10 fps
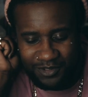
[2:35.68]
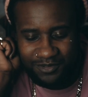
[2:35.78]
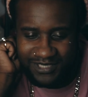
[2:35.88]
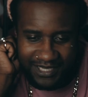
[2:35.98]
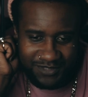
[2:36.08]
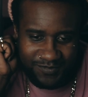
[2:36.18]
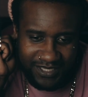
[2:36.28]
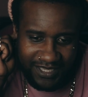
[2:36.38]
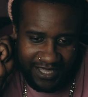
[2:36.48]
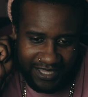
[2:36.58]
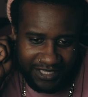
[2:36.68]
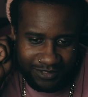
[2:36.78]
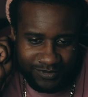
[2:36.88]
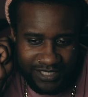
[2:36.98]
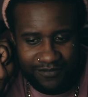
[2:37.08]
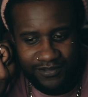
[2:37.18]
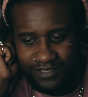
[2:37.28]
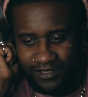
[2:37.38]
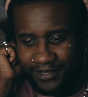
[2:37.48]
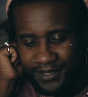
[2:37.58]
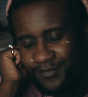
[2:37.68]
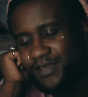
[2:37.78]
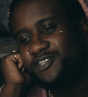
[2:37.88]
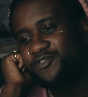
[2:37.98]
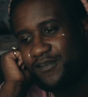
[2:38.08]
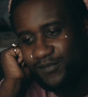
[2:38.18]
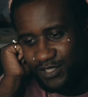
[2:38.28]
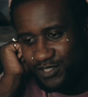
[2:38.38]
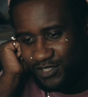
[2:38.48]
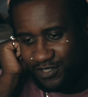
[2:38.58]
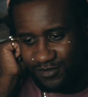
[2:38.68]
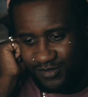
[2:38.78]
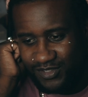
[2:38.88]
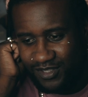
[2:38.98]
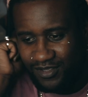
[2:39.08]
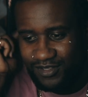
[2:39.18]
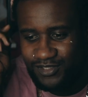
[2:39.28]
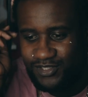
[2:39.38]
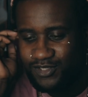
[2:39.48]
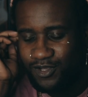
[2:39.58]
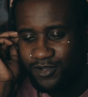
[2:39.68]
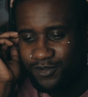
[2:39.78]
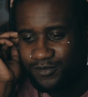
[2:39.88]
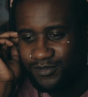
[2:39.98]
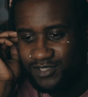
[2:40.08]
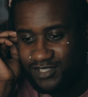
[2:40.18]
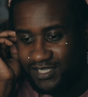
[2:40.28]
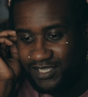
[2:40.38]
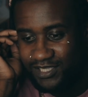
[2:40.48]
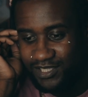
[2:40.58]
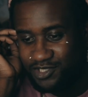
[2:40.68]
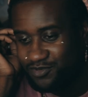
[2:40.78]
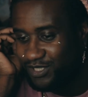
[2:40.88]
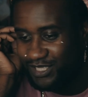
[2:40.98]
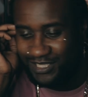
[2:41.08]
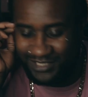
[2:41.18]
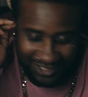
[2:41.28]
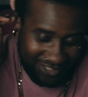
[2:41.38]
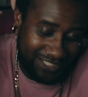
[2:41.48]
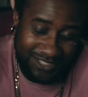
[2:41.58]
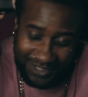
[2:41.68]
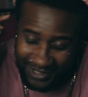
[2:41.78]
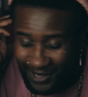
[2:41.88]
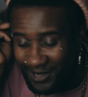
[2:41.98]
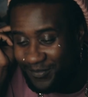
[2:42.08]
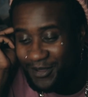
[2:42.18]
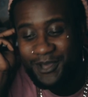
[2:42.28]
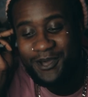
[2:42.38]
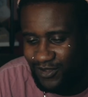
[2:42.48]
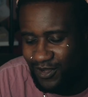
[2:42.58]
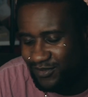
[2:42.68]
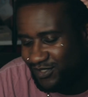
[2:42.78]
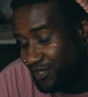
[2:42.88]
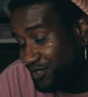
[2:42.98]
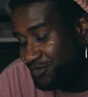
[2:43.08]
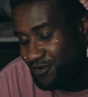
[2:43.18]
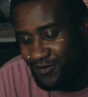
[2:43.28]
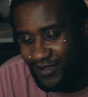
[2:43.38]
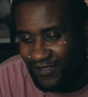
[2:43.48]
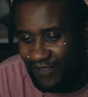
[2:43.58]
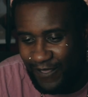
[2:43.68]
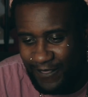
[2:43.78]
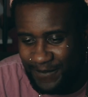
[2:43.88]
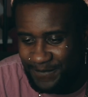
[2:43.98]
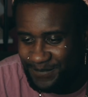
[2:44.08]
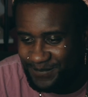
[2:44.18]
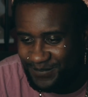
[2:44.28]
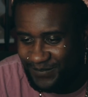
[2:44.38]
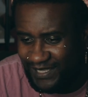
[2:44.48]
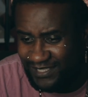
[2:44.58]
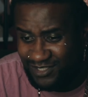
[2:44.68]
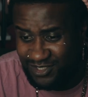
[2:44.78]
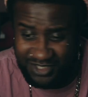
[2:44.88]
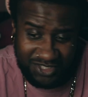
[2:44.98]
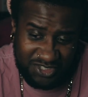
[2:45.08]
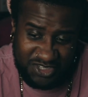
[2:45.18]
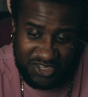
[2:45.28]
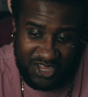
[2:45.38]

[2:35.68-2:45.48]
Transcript: model texted me and was having like major travel issues. So she literally just didn't turn up. So I was like, screw it, let's just